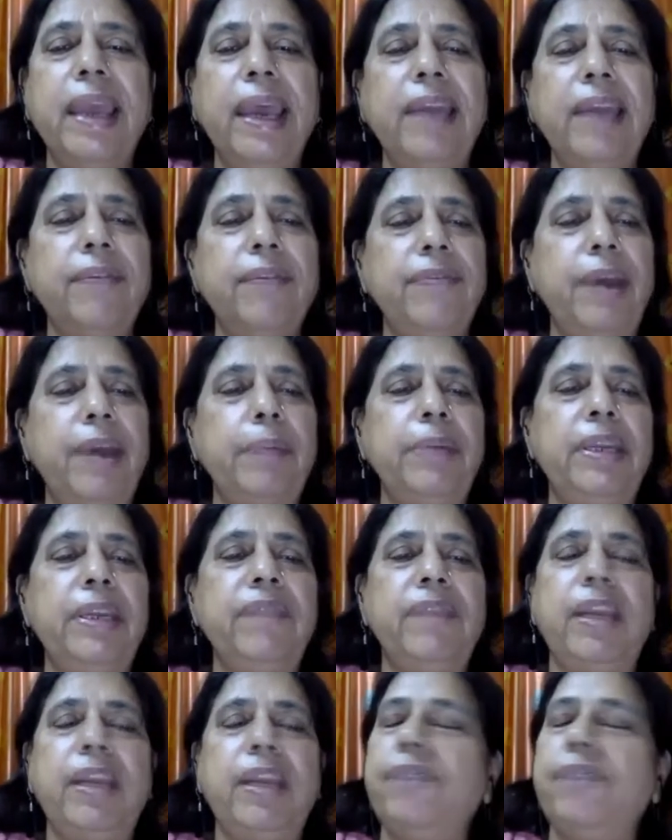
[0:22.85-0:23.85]
and Family
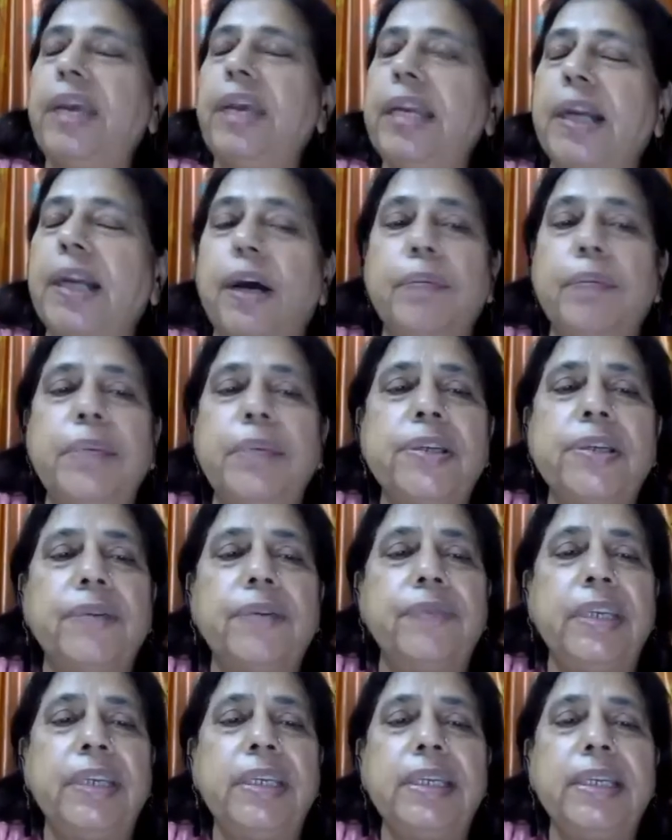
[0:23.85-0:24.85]
Welfare, Government of
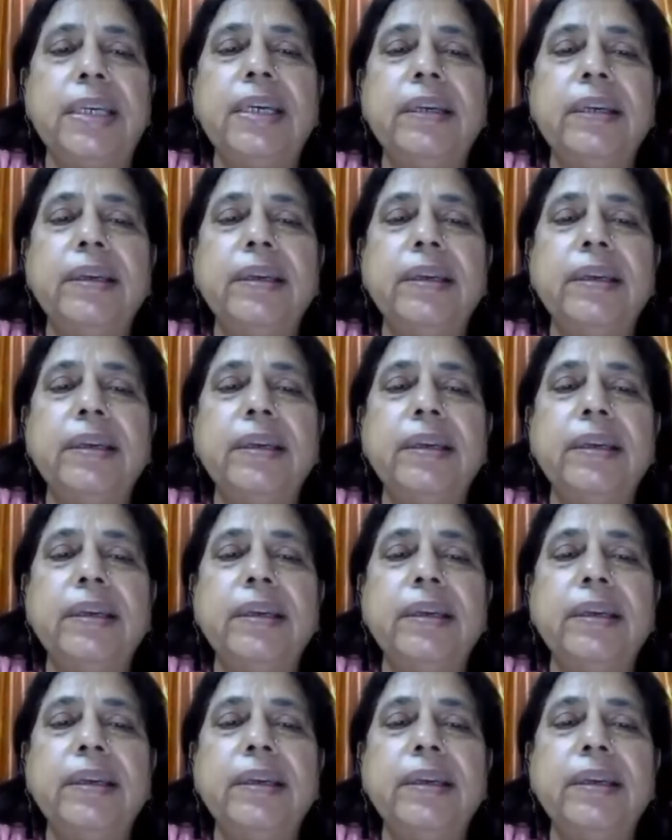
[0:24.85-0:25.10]
India,